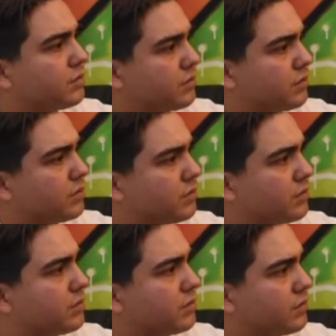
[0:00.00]

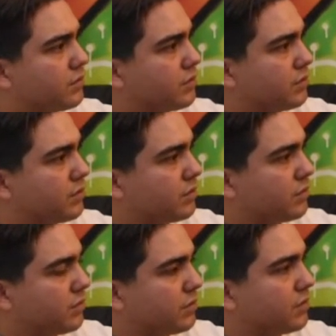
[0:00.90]

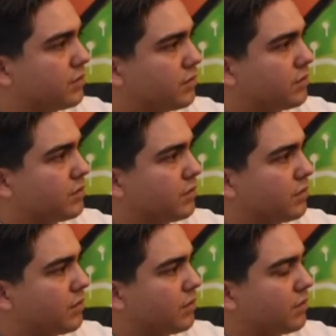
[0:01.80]

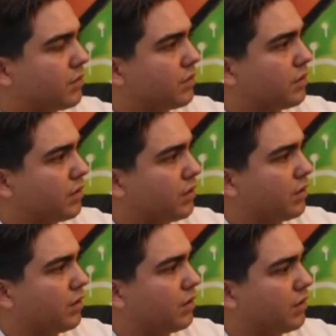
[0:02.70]

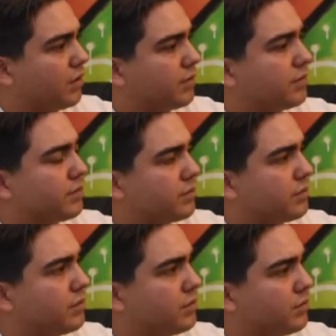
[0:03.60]

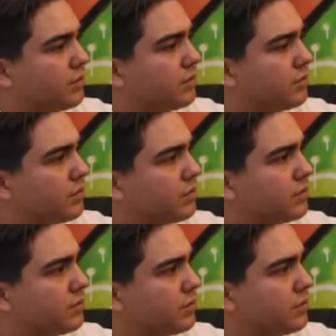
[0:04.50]
This person isn't speaking.